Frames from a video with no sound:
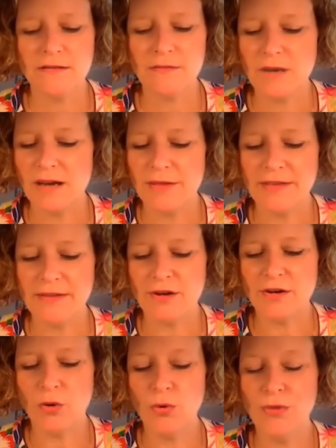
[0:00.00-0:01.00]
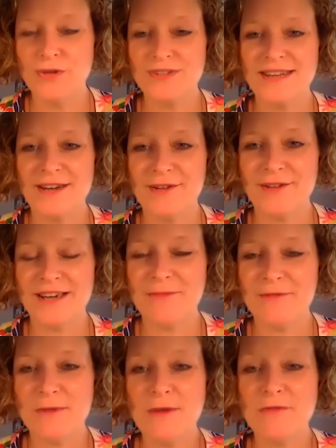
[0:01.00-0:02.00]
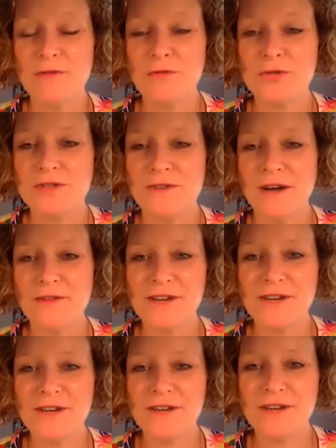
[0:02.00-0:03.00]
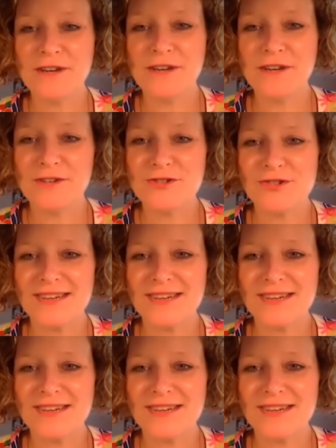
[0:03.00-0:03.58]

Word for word: I think there are authors now that come from over 45 countries.